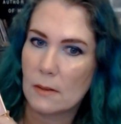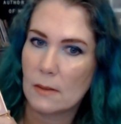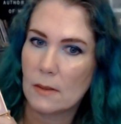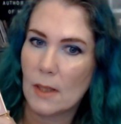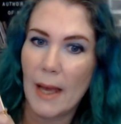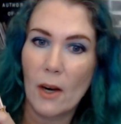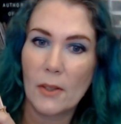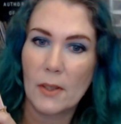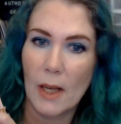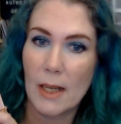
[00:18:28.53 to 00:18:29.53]
I Heart
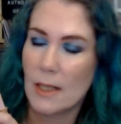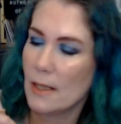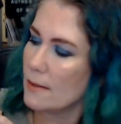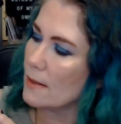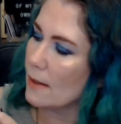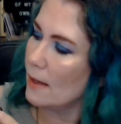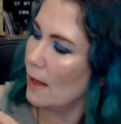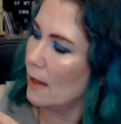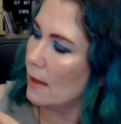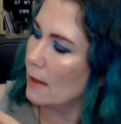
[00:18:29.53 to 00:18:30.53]
the 90s.
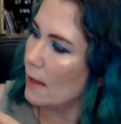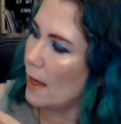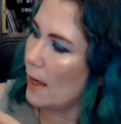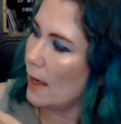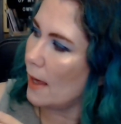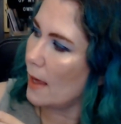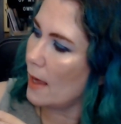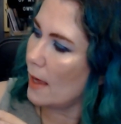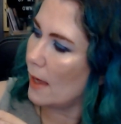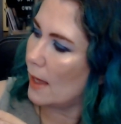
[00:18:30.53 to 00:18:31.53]

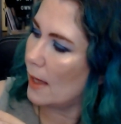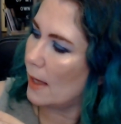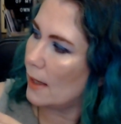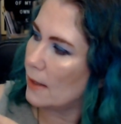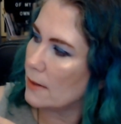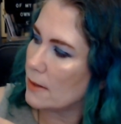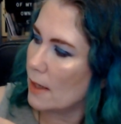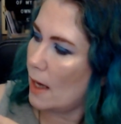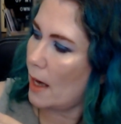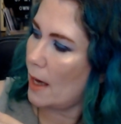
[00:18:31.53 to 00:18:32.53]
And
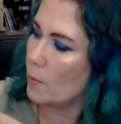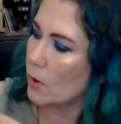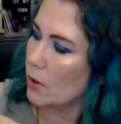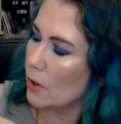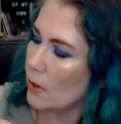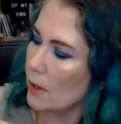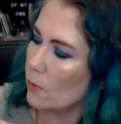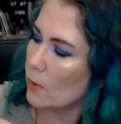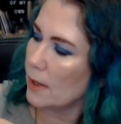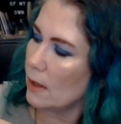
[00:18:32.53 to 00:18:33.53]
I'm currently
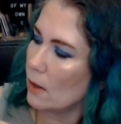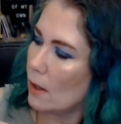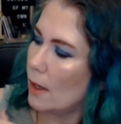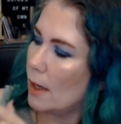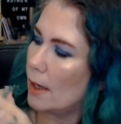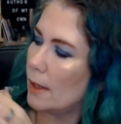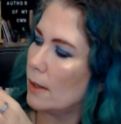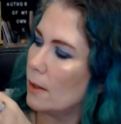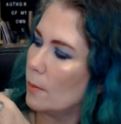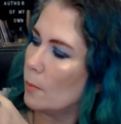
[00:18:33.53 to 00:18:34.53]
working on
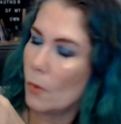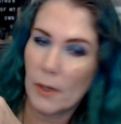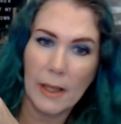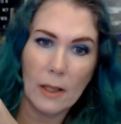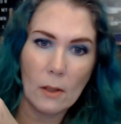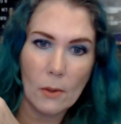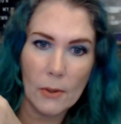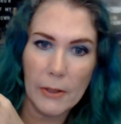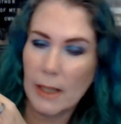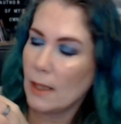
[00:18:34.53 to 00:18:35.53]
Morning
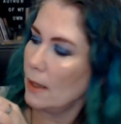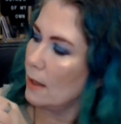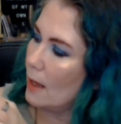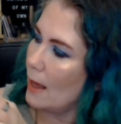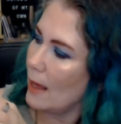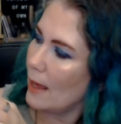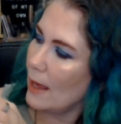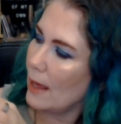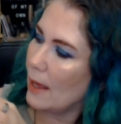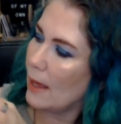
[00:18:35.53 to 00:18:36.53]
Glory
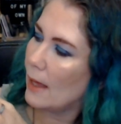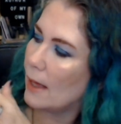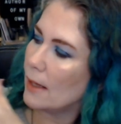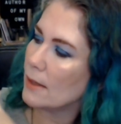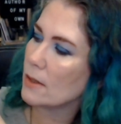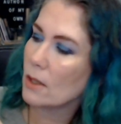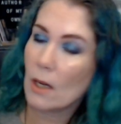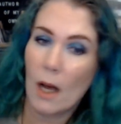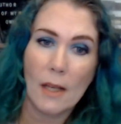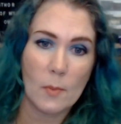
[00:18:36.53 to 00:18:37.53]
and
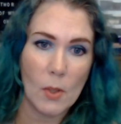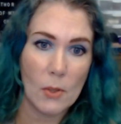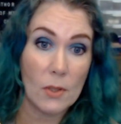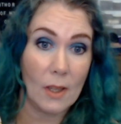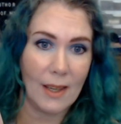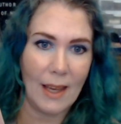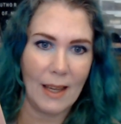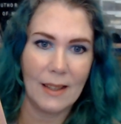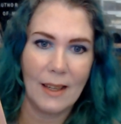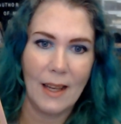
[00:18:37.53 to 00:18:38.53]
Cosmos
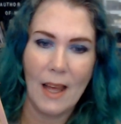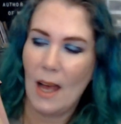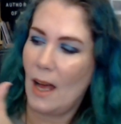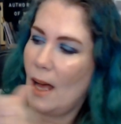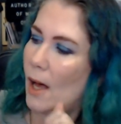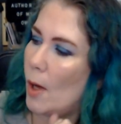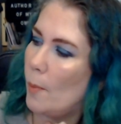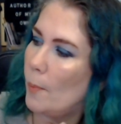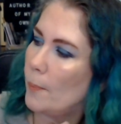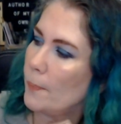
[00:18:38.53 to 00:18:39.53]
again.
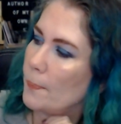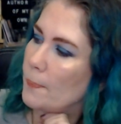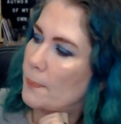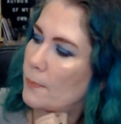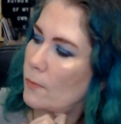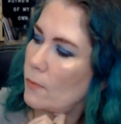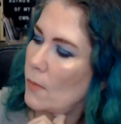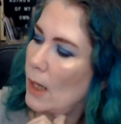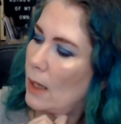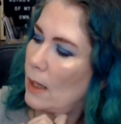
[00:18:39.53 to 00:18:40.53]
Um,
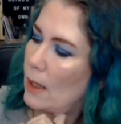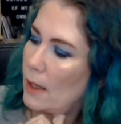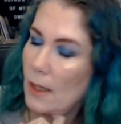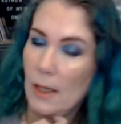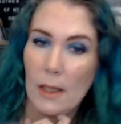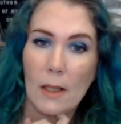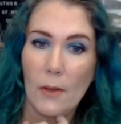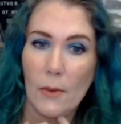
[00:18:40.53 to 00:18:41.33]
in other,